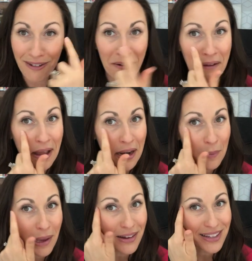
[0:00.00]
or right
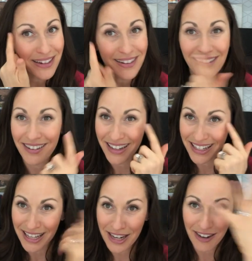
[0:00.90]
about here,
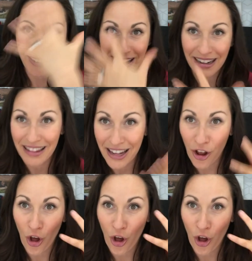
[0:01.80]
and then